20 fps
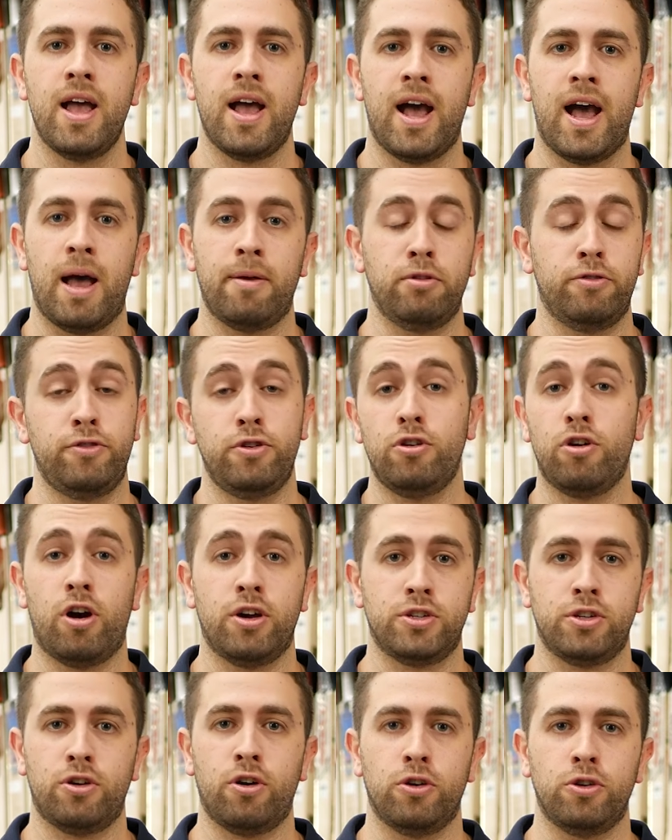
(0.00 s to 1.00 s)
If you
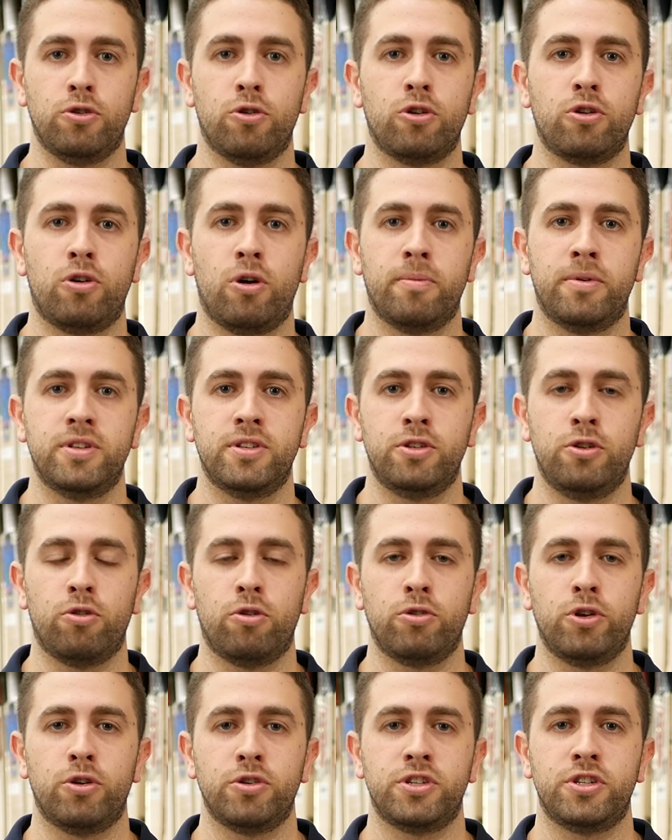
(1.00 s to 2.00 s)
guys have got
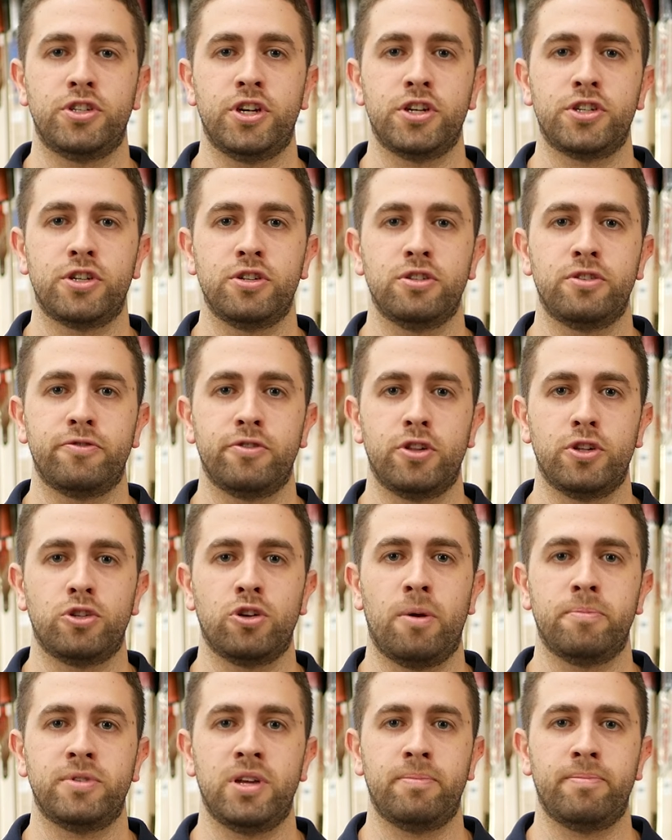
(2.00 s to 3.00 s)
your suggestions for the
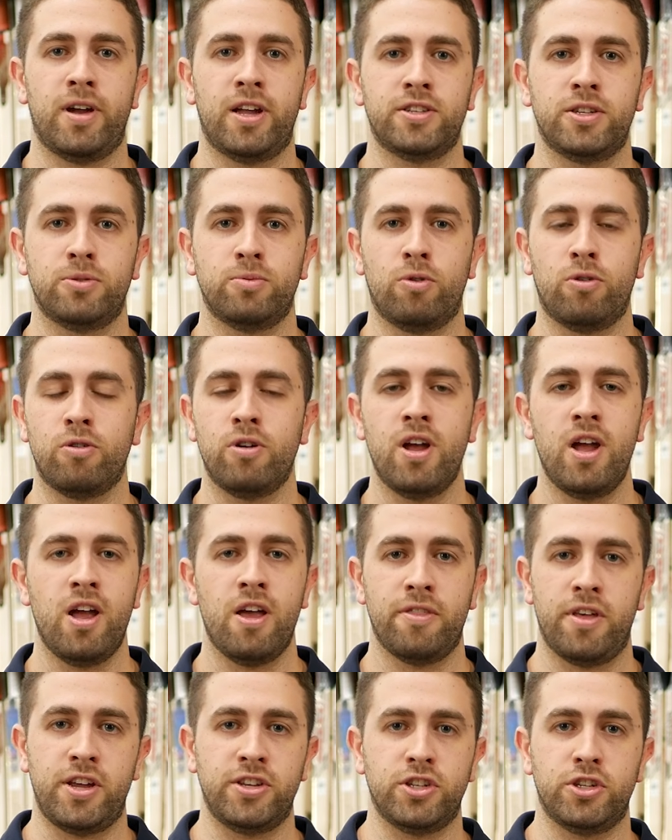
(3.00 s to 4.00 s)
top 10 bats as well,
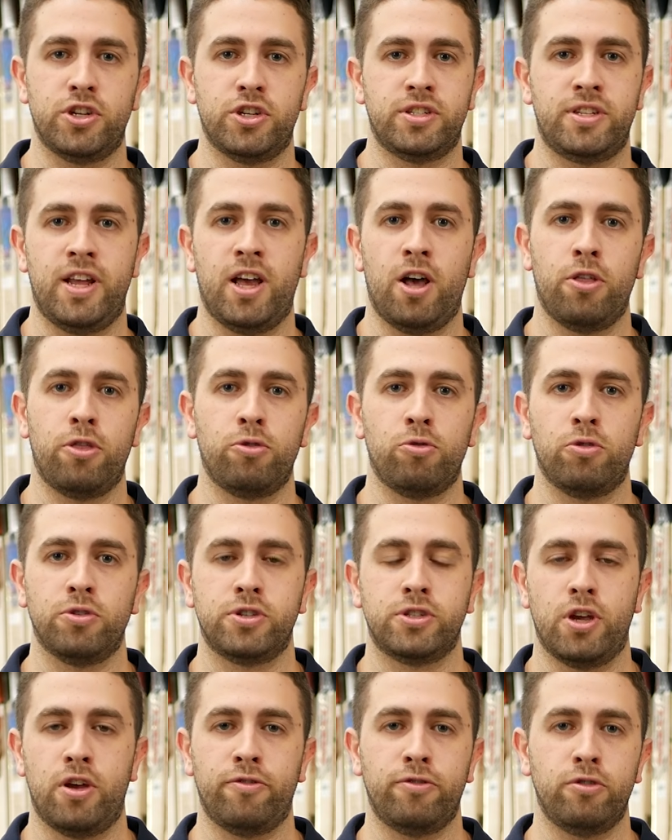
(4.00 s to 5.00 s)
these are just our
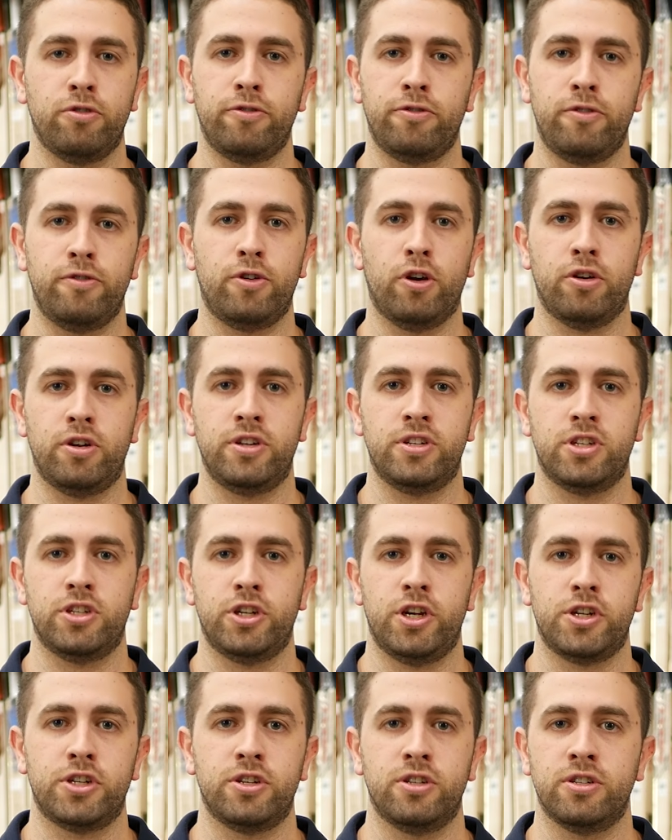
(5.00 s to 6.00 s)
thoughts. So if you've got any
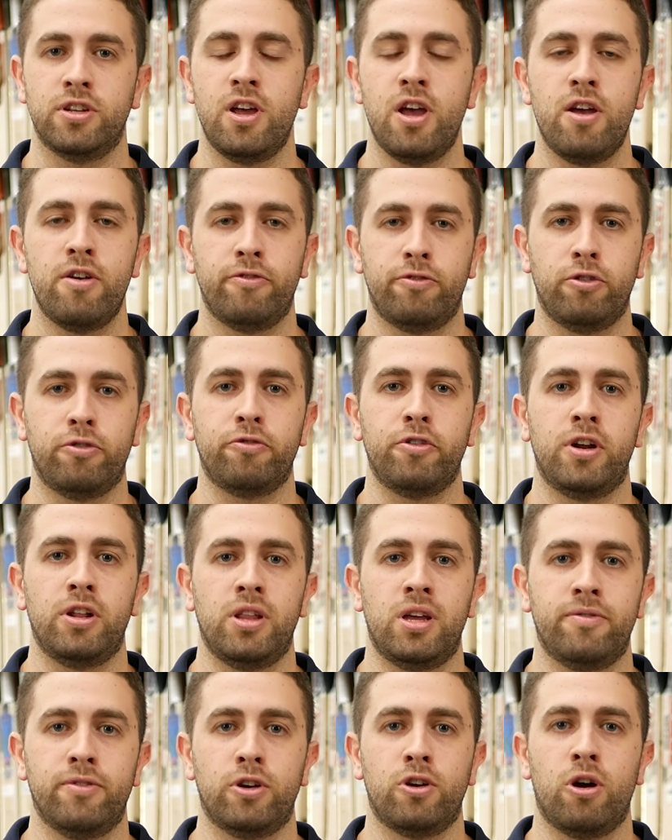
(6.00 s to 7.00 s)
suggestions, feel free to
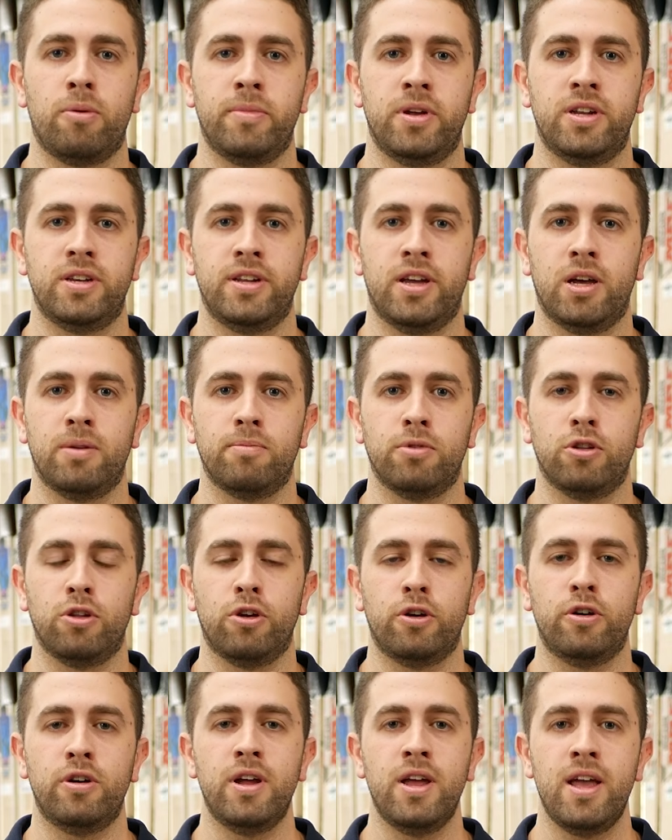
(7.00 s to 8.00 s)
leave a comment down
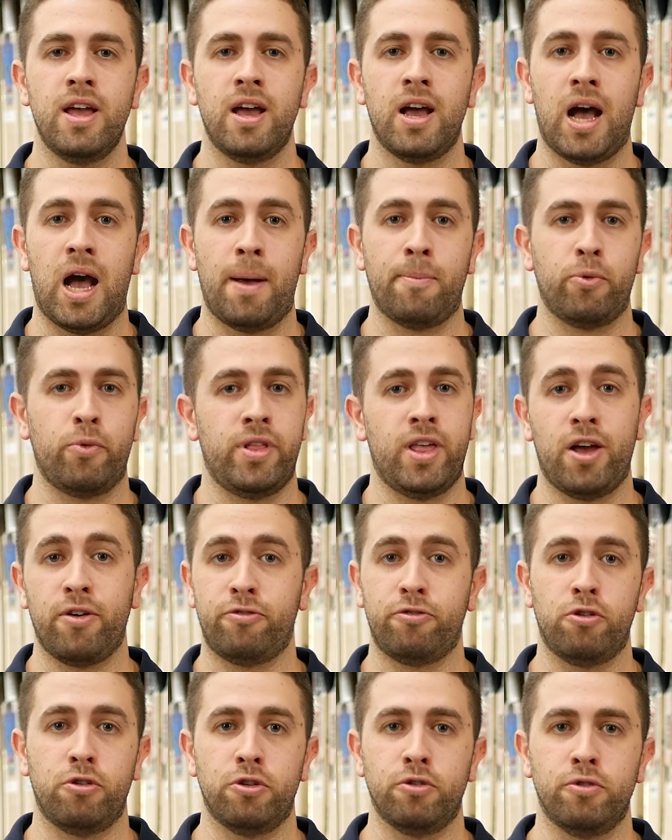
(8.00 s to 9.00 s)
below. But without
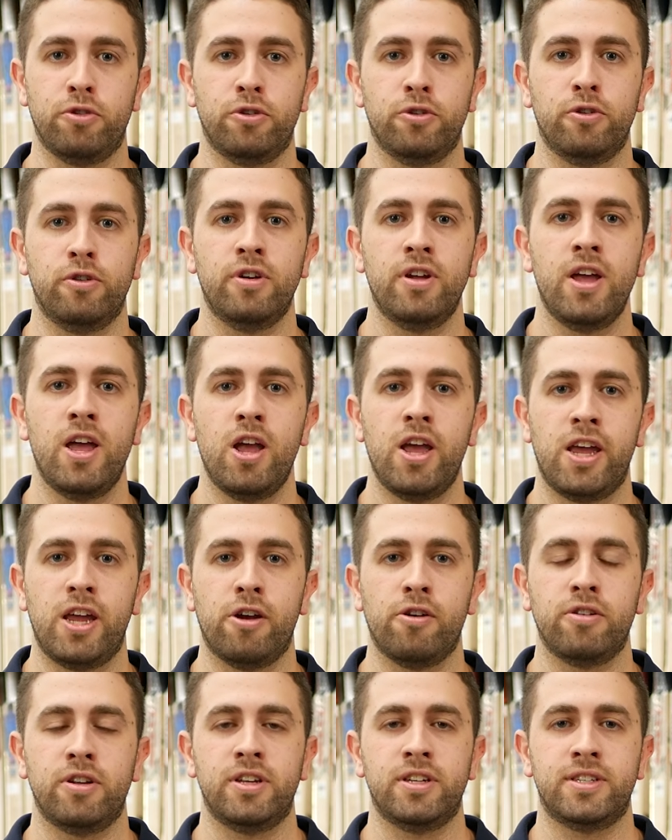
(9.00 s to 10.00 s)
further ado,
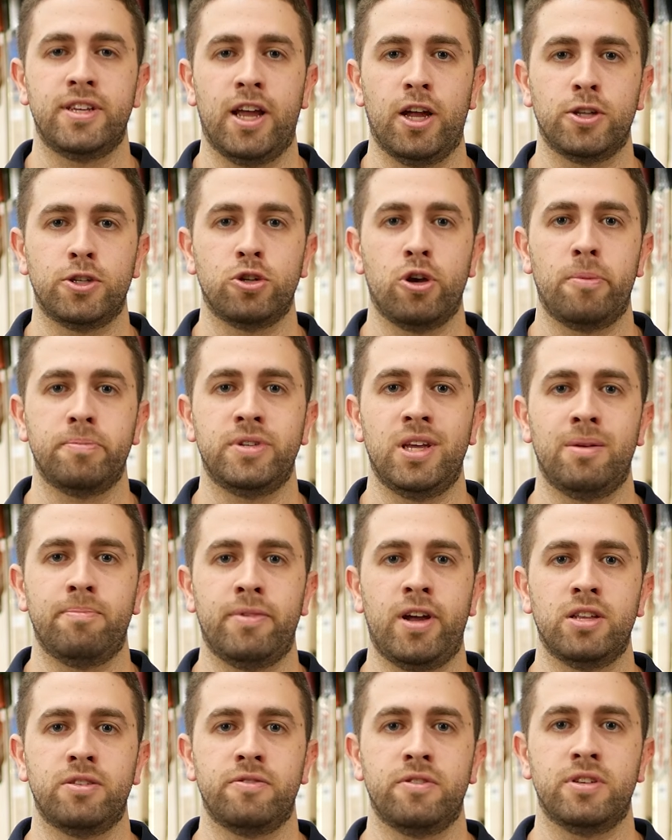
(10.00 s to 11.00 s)
here it is, our top 10
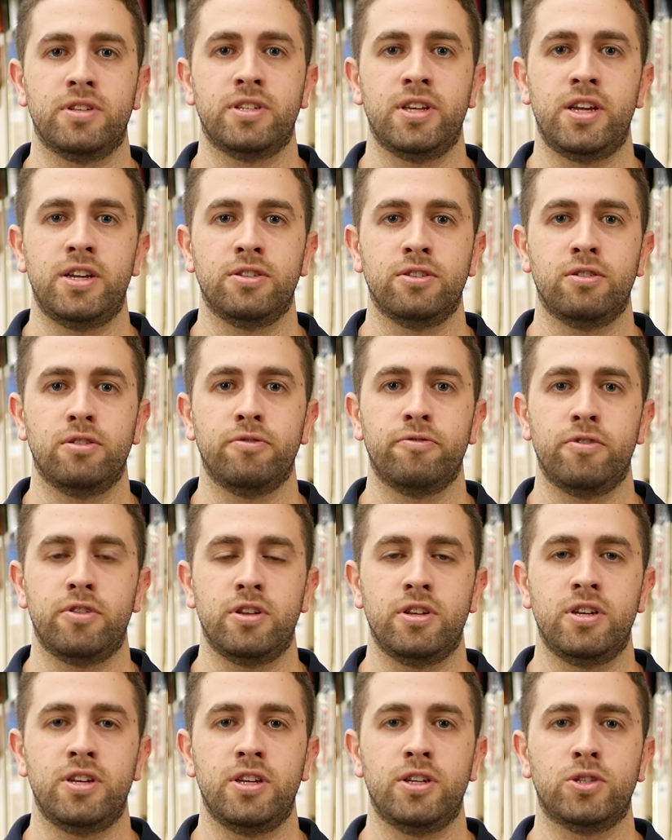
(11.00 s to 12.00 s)
bats of the season for
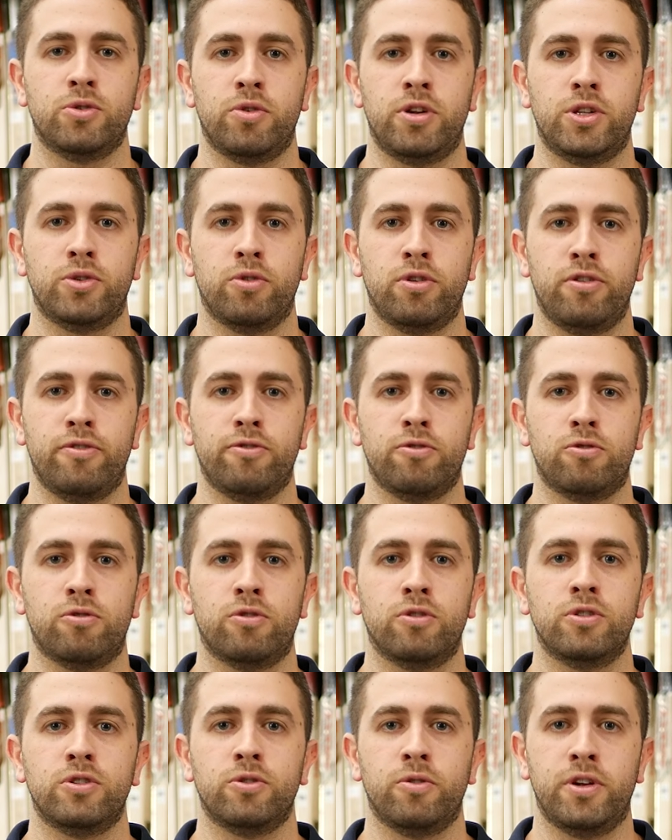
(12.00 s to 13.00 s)
the year
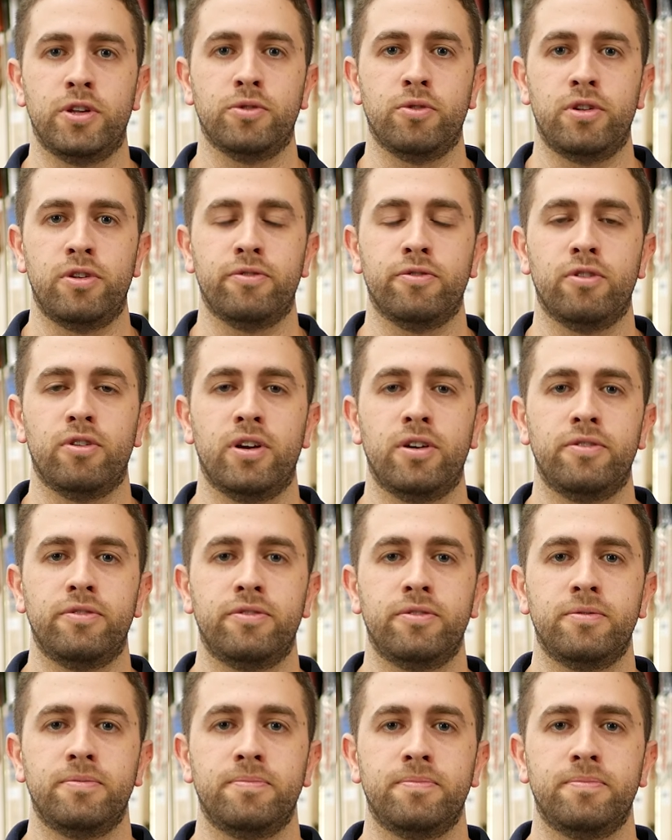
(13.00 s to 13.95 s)
2024-2025.